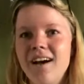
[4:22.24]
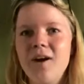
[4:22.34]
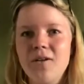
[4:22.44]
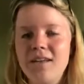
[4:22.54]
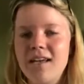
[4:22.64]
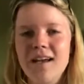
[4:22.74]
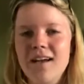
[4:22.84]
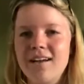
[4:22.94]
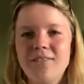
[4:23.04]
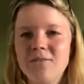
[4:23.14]
oh
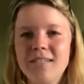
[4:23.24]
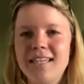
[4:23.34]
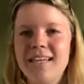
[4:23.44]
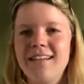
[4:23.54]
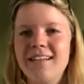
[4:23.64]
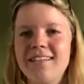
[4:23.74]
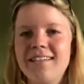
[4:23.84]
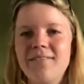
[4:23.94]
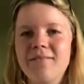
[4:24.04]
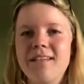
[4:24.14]
yeah,
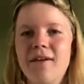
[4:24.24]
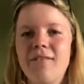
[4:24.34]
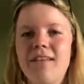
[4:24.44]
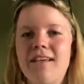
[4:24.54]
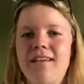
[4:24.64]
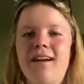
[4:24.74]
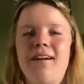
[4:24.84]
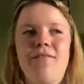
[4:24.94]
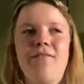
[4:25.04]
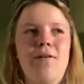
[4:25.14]
ridiculous. Oh, Definitely
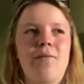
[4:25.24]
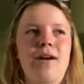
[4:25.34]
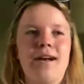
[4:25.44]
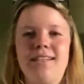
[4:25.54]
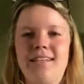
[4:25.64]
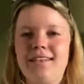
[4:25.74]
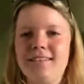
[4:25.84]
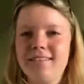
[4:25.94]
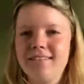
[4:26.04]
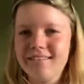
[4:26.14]
well, I felt pricey.
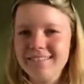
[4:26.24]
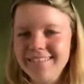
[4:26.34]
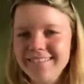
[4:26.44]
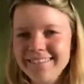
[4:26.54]
Well, amazing,